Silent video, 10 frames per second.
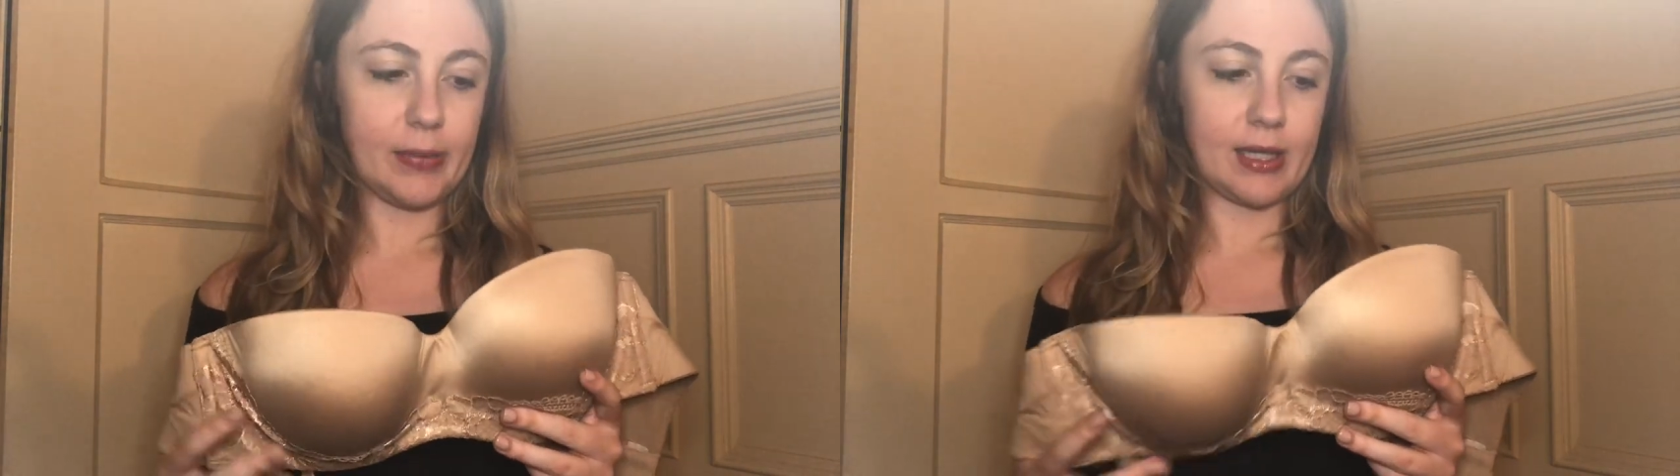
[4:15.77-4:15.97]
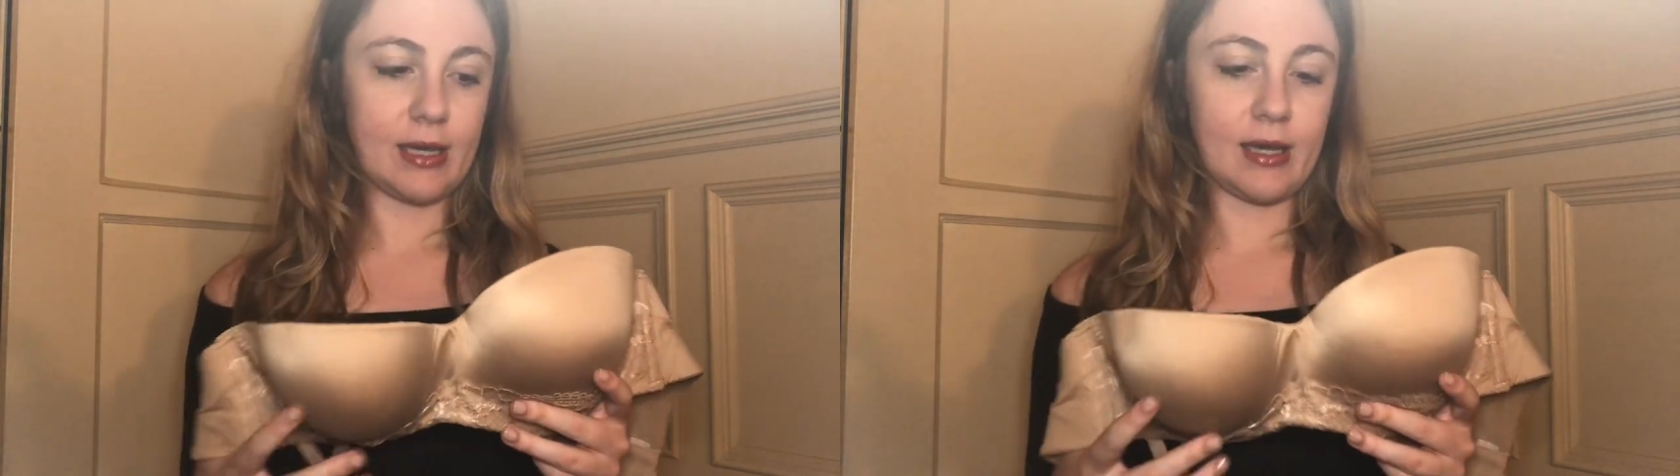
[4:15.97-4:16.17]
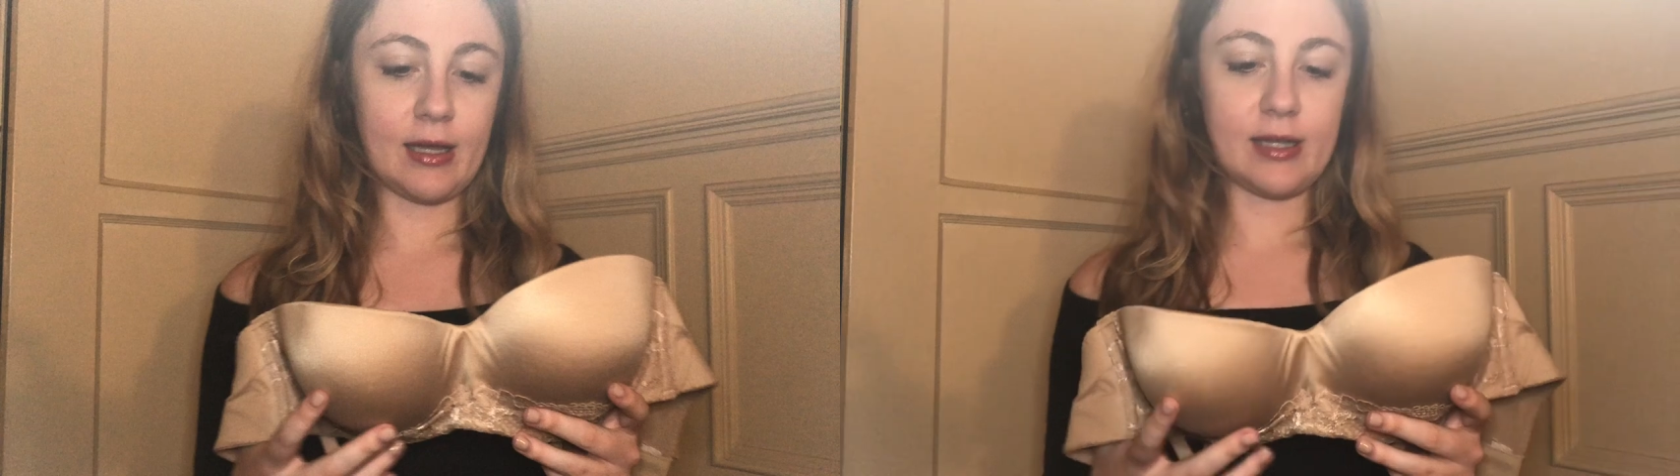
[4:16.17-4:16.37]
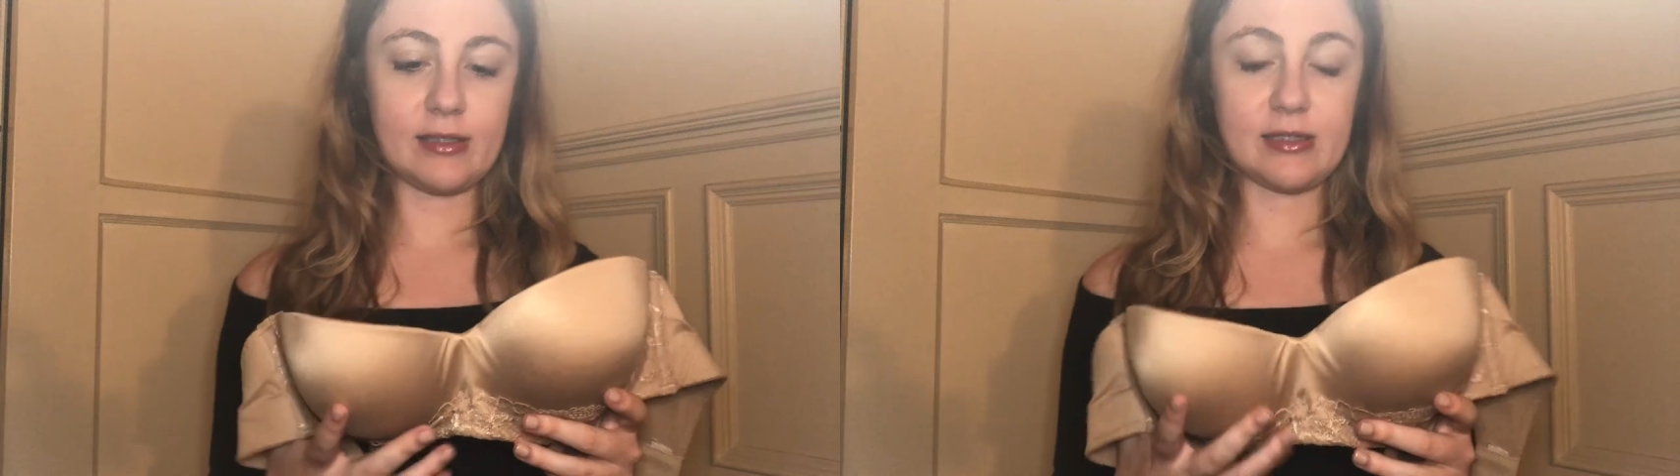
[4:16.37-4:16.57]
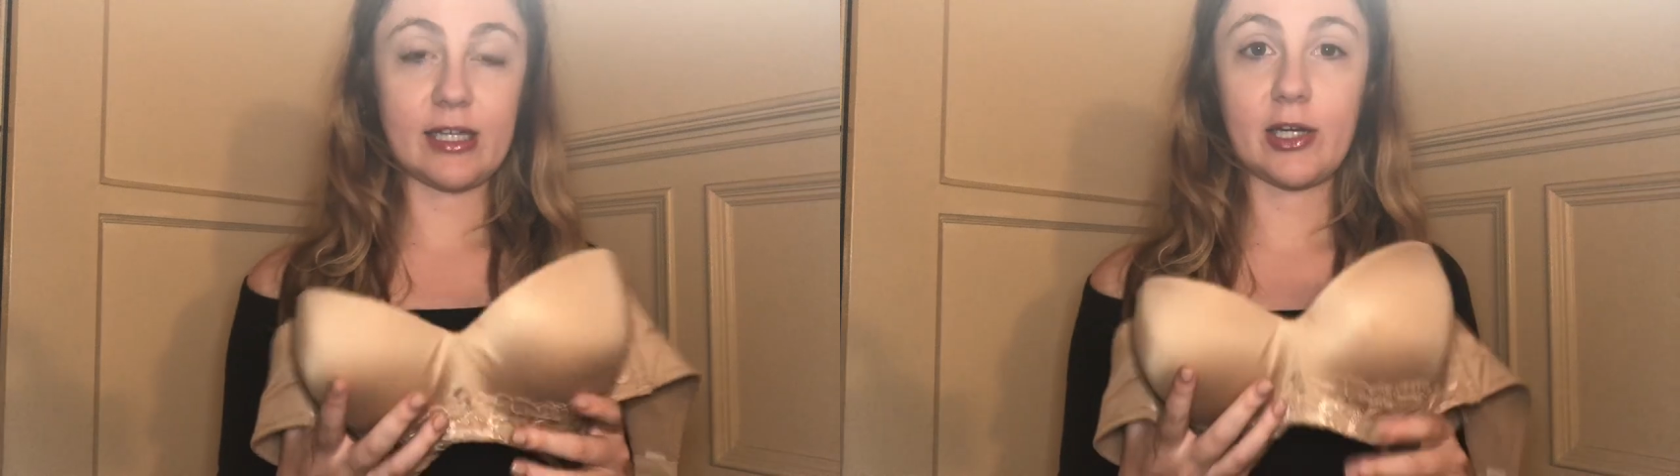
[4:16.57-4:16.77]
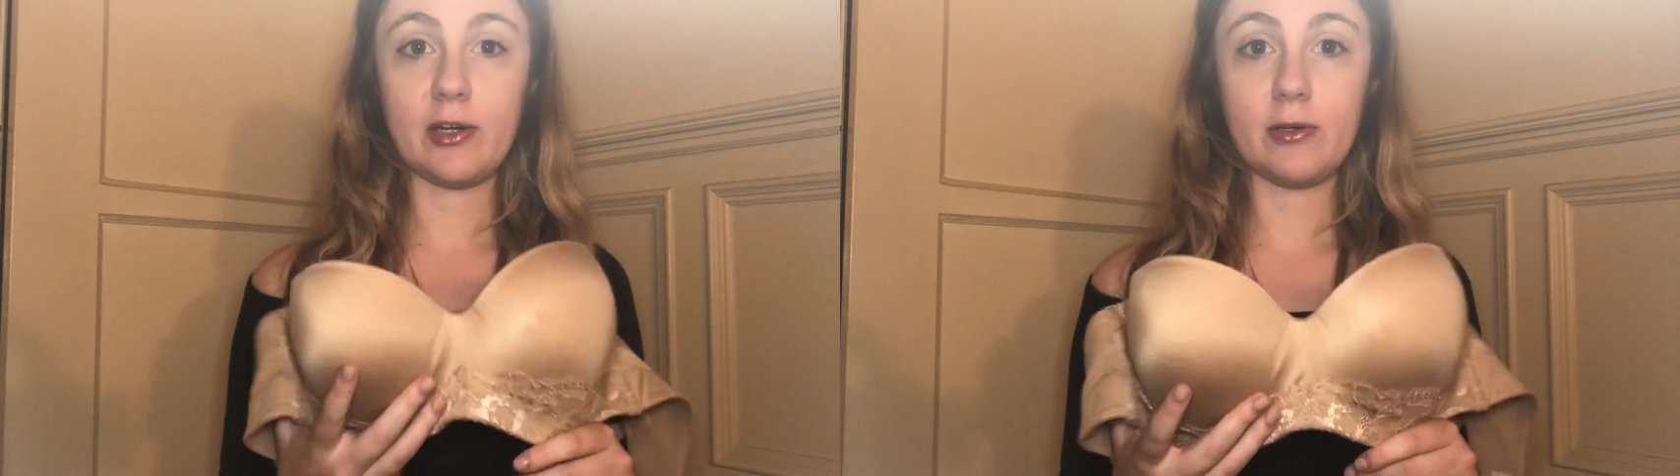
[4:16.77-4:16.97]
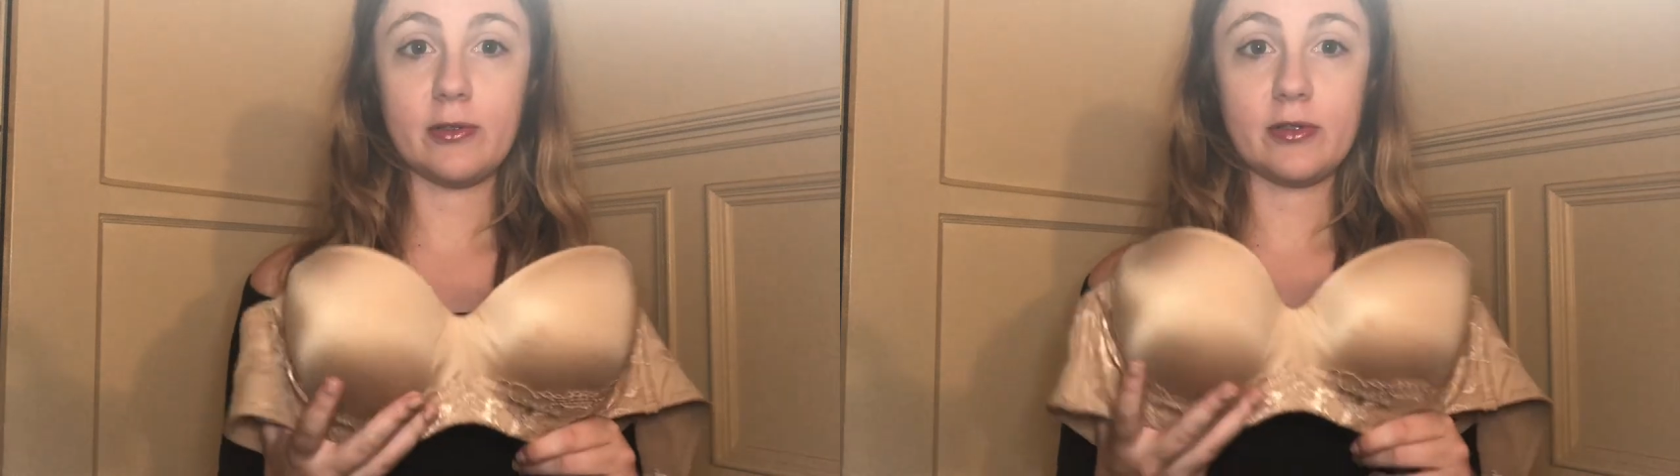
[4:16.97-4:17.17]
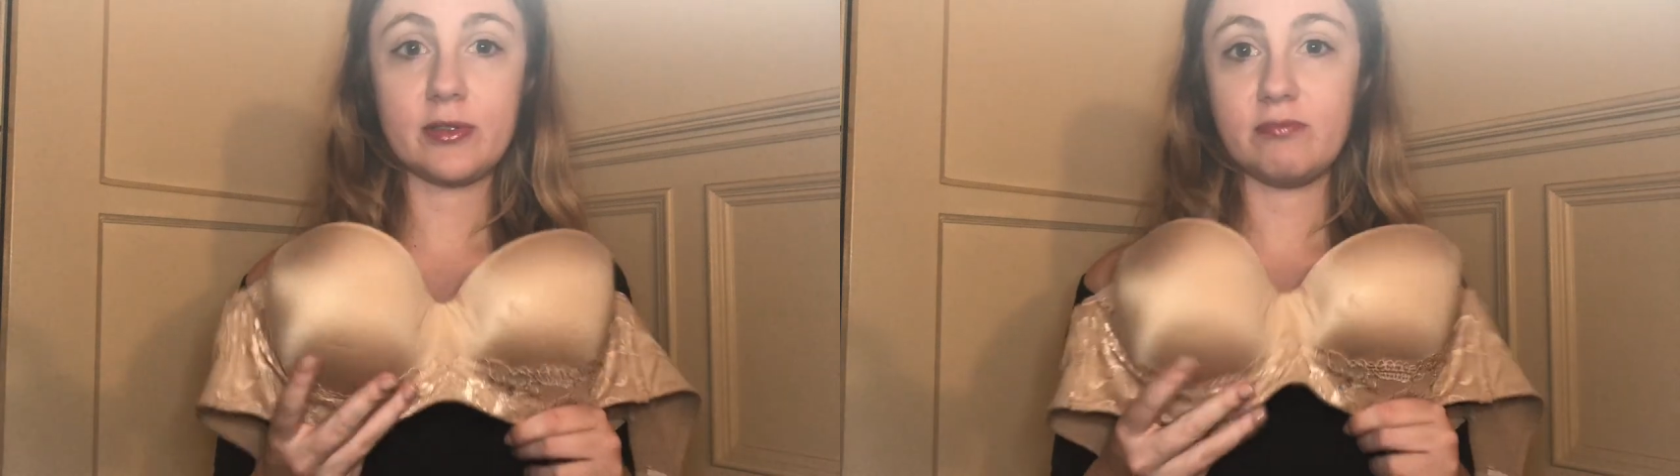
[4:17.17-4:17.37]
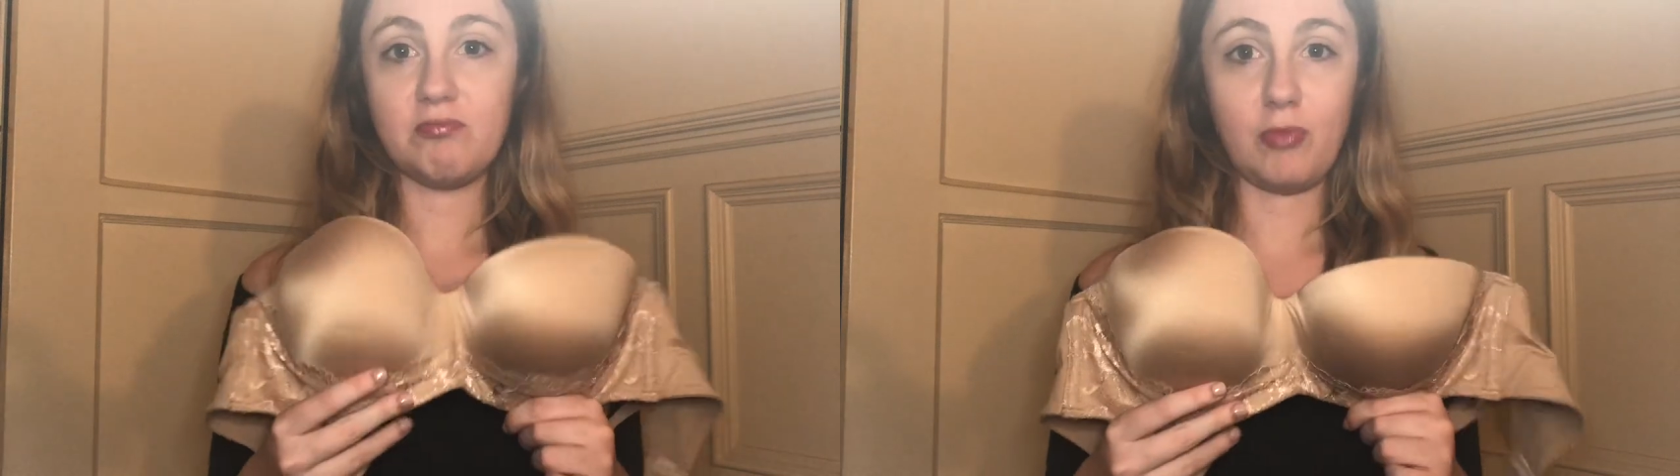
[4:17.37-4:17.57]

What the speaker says: because it goes